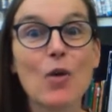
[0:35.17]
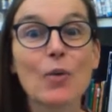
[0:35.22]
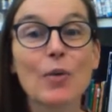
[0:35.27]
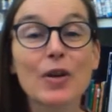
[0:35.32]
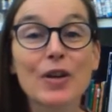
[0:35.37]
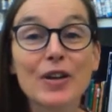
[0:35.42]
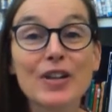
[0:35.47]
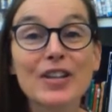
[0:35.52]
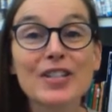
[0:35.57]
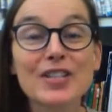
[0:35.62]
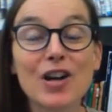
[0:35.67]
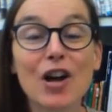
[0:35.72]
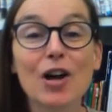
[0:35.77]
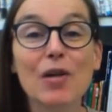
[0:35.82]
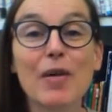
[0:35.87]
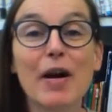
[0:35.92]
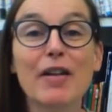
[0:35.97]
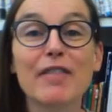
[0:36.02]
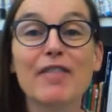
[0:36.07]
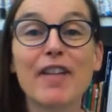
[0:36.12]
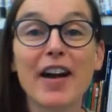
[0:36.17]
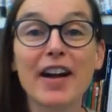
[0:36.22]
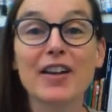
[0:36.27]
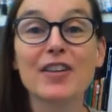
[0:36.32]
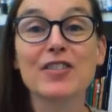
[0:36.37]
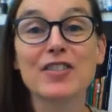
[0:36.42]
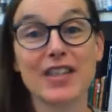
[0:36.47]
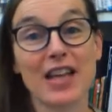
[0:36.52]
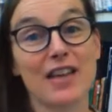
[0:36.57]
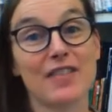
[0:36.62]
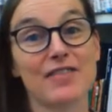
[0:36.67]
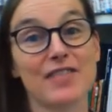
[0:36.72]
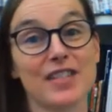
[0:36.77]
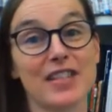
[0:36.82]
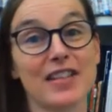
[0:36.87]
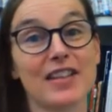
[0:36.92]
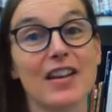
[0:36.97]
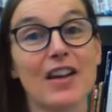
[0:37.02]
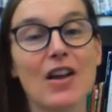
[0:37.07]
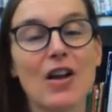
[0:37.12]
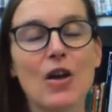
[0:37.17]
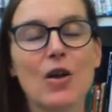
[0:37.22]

We're going to talk about fire safety.